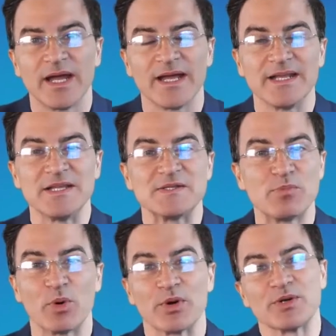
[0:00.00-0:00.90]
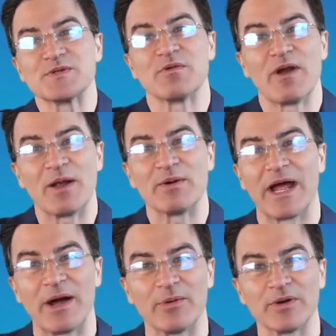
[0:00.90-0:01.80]
And these borders around
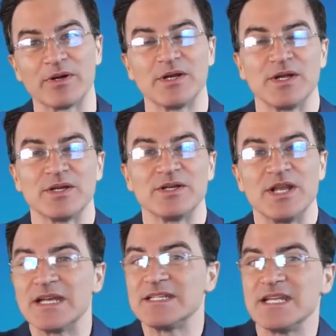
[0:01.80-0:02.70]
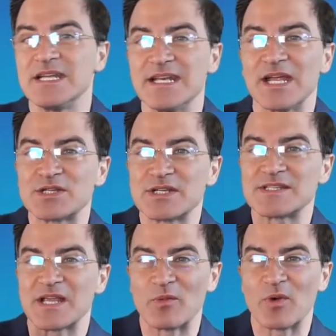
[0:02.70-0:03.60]
our 19
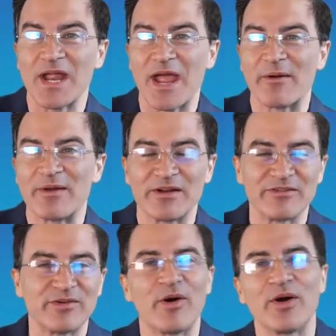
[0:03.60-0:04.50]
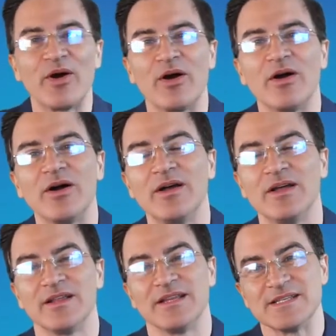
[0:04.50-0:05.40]
nations and one area of Hong Kong,
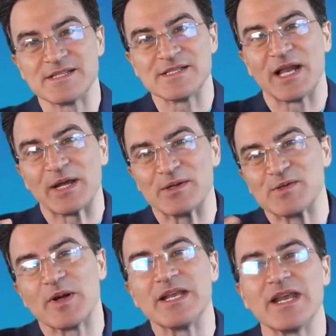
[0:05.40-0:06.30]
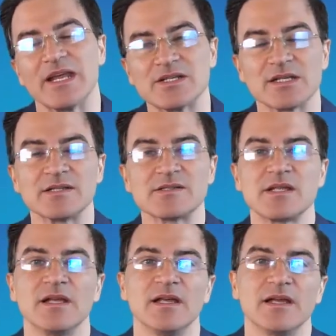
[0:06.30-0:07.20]
this is like a 20
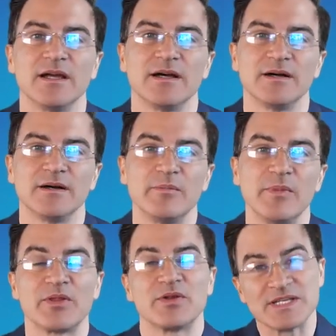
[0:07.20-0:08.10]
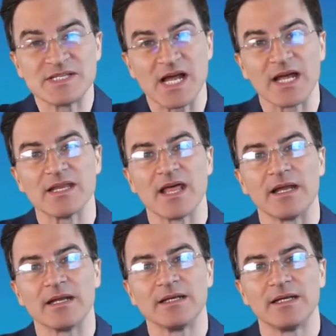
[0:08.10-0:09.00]
nations. Mother designed
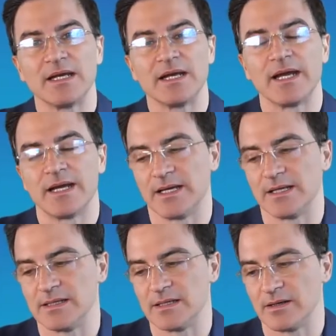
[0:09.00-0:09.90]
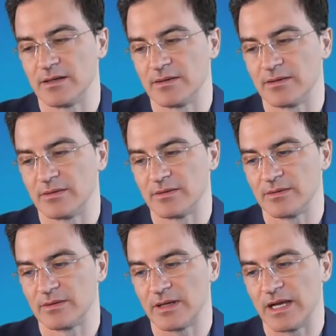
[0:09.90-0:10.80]
that. And
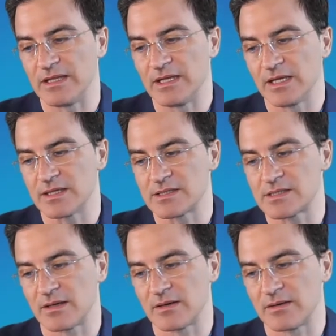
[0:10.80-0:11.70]
I think it's